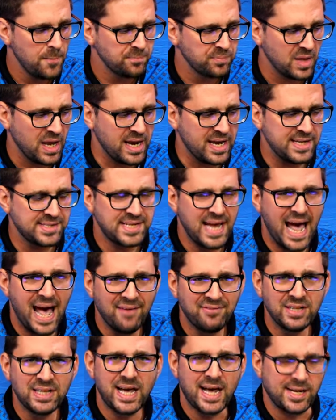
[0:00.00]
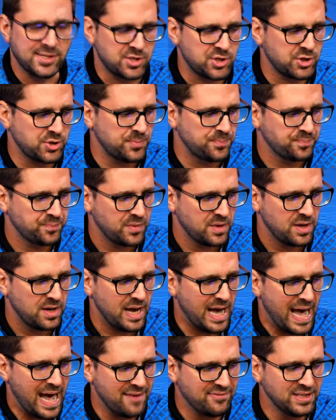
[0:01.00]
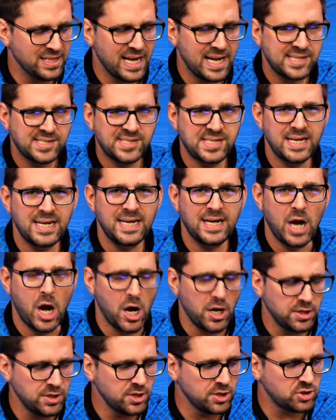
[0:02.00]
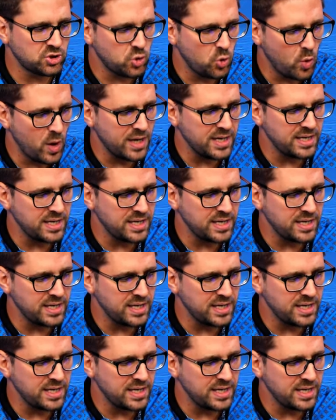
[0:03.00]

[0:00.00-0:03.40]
is Avalanche. Avalanche sitting under twenty